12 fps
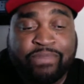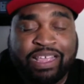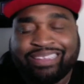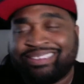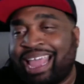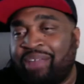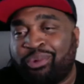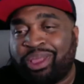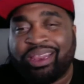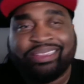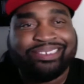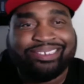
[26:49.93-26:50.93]
Because I
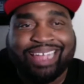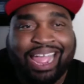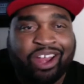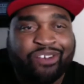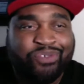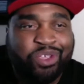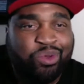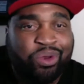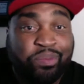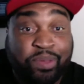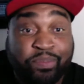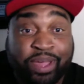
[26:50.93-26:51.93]
really desire for you to
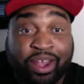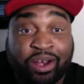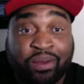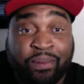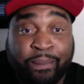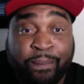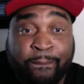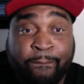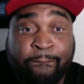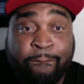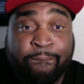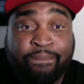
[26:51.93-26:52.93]
be better.
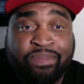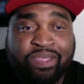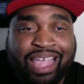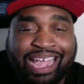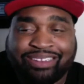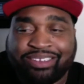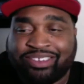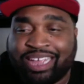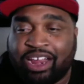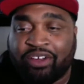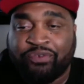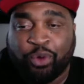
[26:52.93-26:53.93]
I
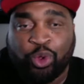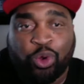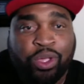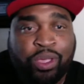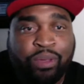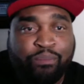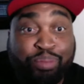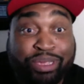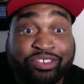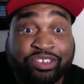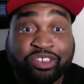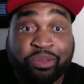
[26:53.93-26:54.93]
desire for your
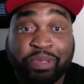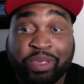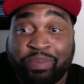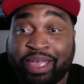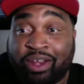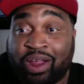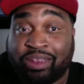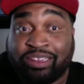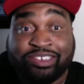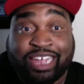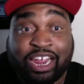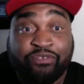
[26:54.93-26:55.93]
business to be better. I
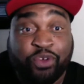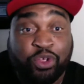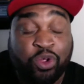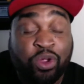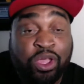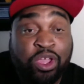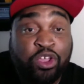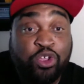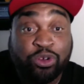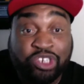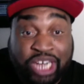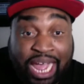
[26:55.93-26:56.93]
desire for your
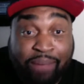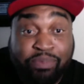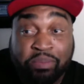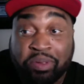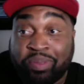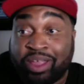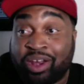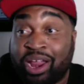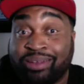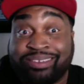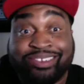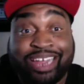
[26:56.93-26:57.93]
job to be better.
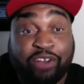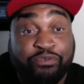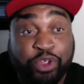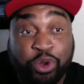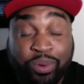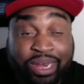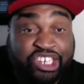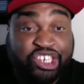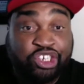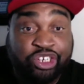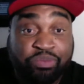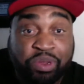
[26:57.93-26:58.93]
I desire for your
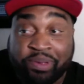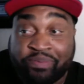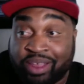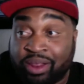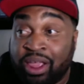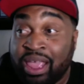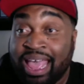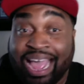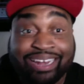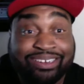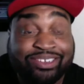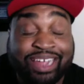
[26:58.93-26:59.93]
relationship to be better.
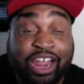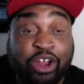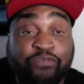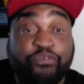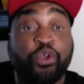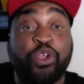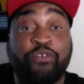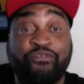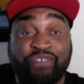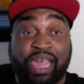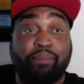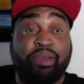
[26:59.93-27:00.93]
I desire for your
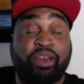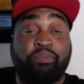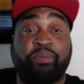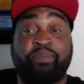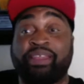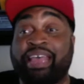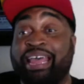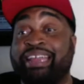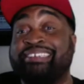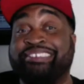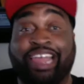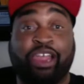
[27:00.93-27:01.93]
family to be better. I
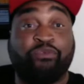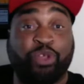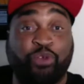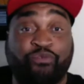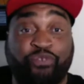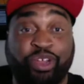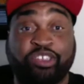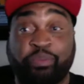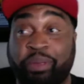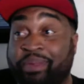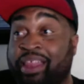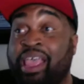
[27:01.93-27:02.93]
desire for your friends to
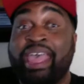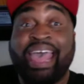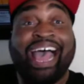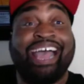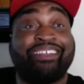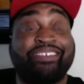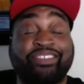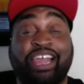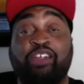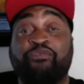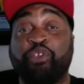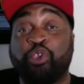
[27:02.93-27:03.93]
be better. I
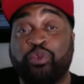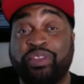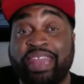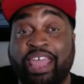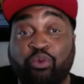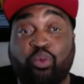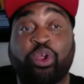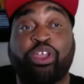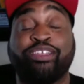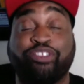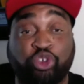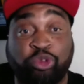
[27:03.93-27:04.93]
desire for your
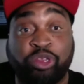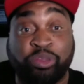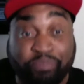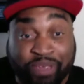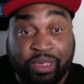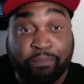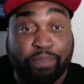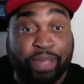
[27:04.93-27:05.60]
networking to be